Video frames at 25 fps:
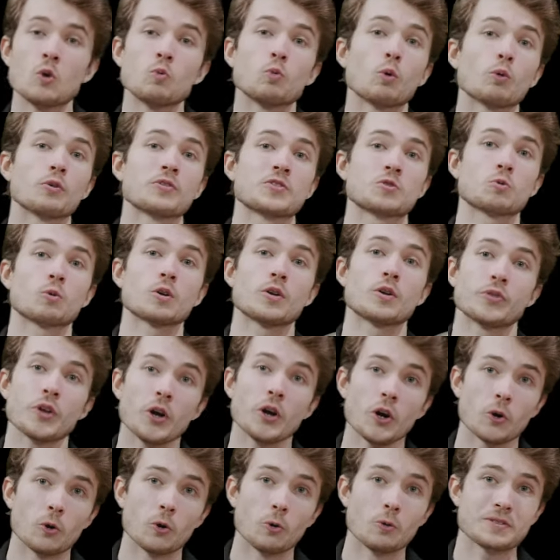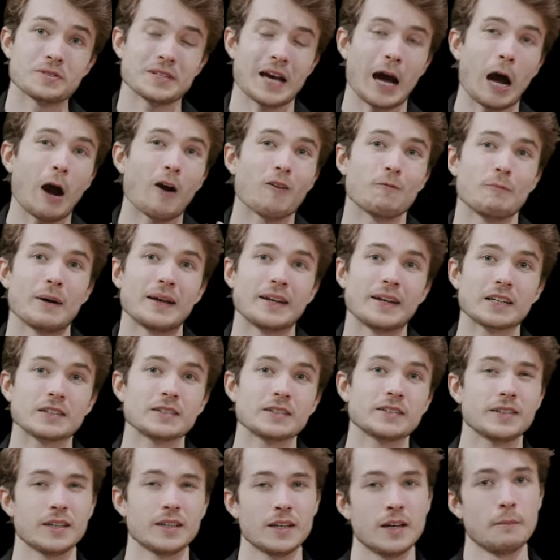we'll sort those
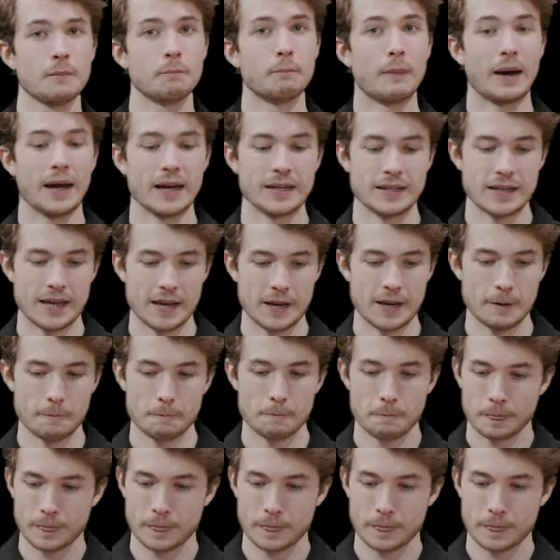alphabetically by name.